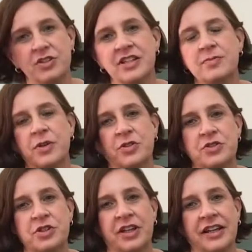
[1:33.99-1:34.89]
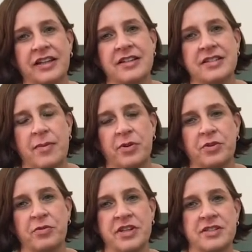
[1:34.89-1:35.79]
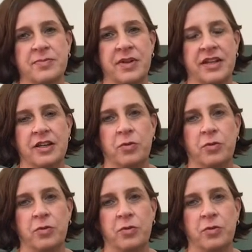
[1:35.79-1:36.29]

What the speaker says: this because you can double the recipe,